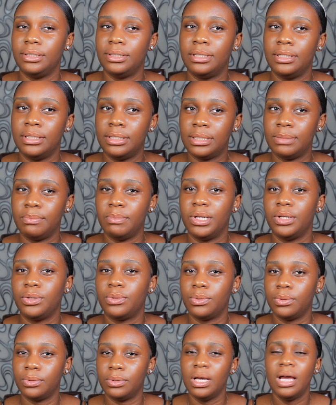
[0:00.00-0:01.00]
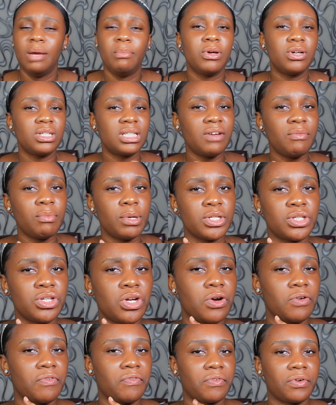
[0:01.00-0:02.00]
this medical, because everybody is not
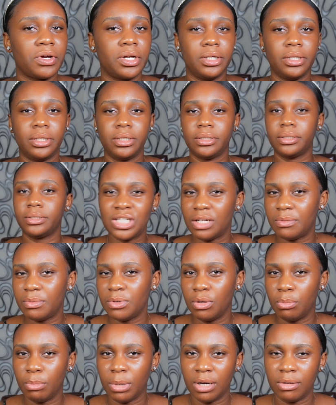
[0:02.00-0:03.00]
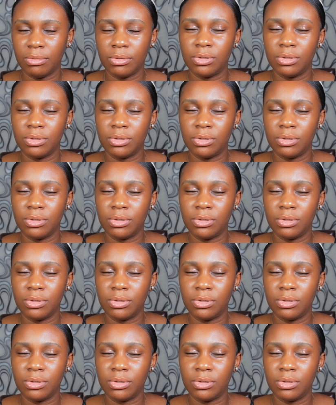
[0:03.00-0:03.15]
your friend. That should be number